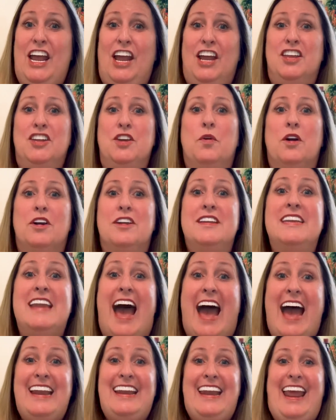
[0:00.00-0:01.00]
You are
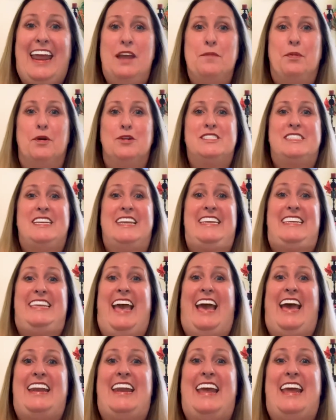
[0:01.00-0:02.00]
not able to
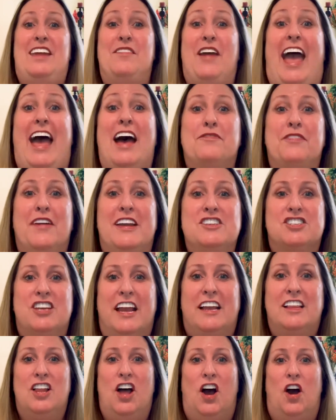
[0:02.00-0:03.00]
get a
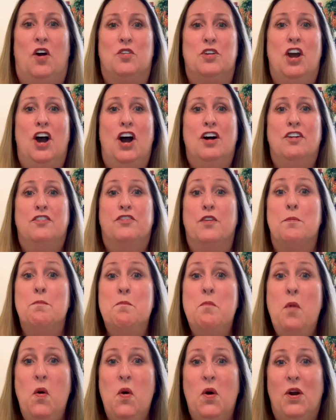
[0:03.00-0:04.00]
FHA loan for
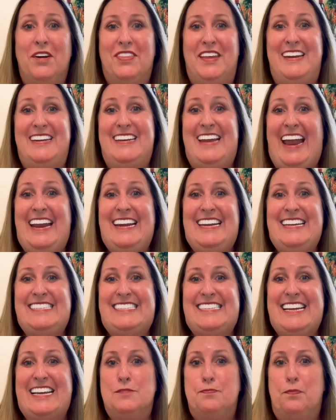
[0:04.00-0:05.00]
more than
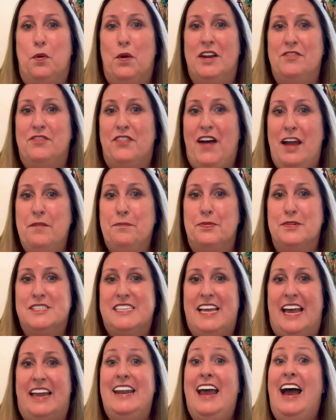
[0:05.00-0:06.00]

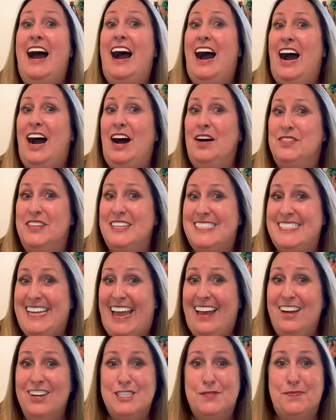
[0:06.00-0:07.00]
96.5% of the
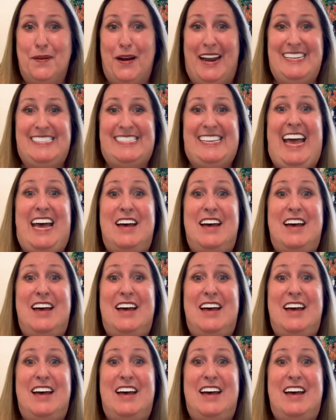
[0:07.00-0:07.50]
sales price.